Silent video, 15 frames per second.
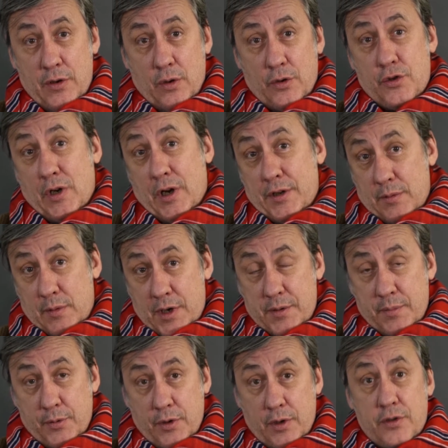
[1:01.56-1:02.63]
you're trying to write
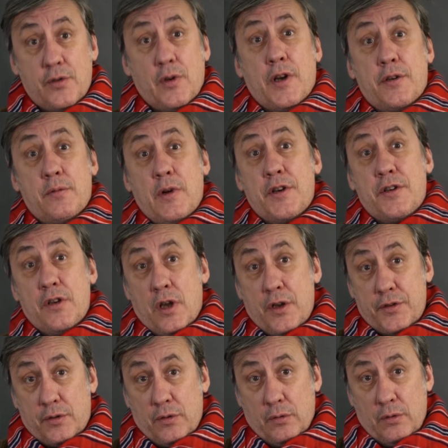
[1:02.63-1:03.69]
a book, trying to write an
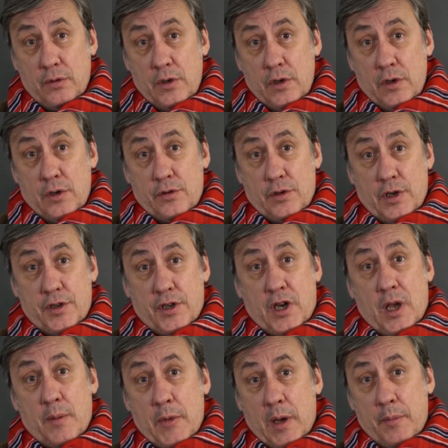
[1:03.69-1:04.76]
article, trying to
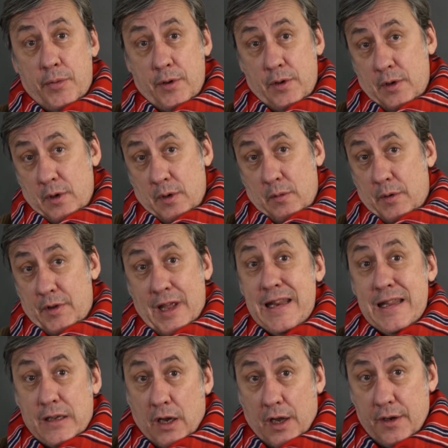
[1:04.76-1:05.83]
come up with
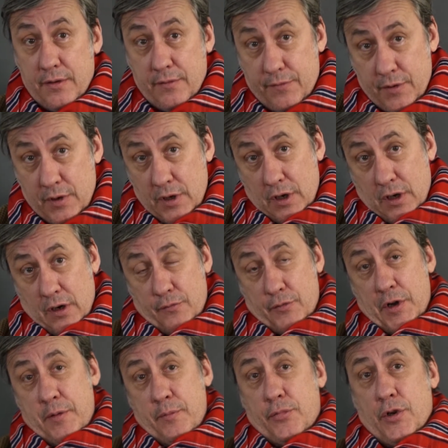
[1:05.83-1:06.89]
any kind of
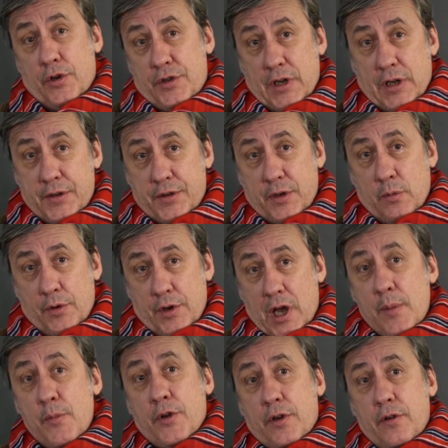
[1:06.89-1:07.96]
written project. So what
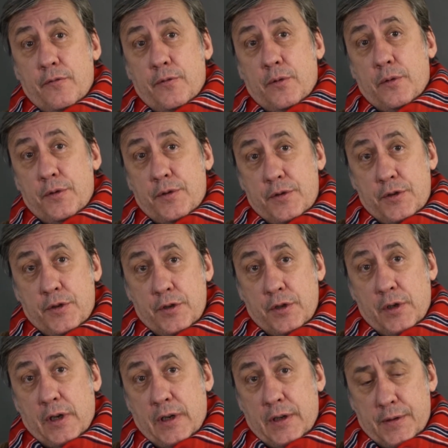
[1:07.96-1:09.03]
I'm looking forward to
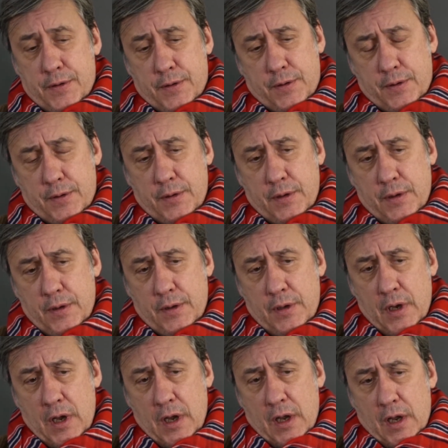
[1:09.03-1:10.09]
doing is
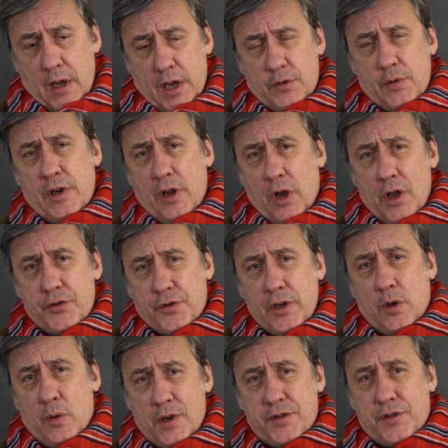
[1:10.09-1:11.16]
really
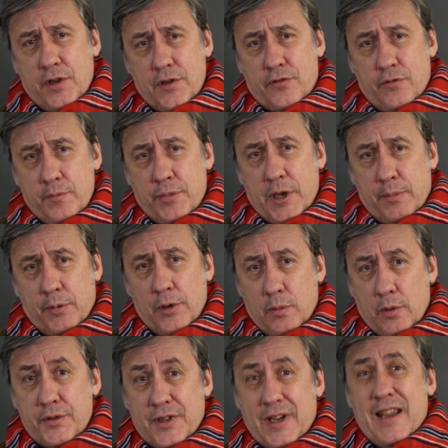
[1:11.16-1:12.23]
answering questions from people who
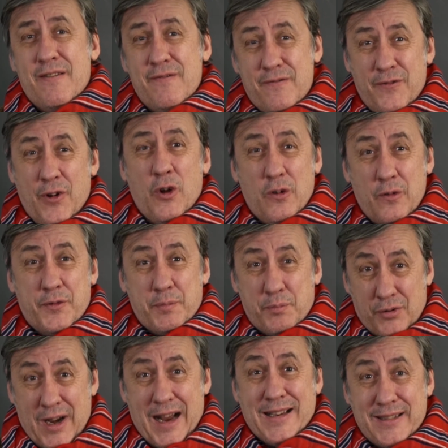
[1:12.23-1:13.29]
want to get involved
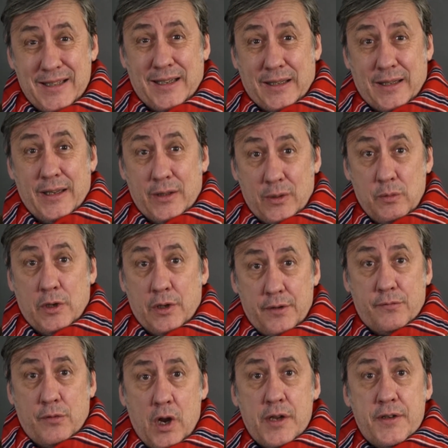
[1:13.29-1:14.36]
practically in the world
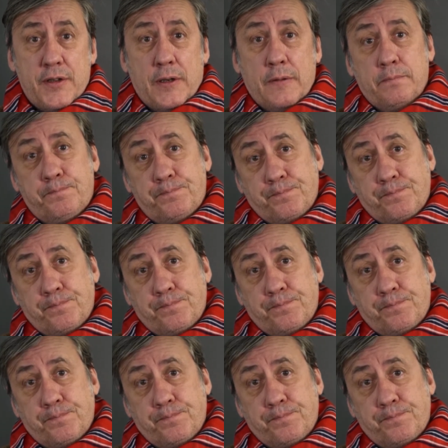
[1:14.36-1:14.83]
of writing.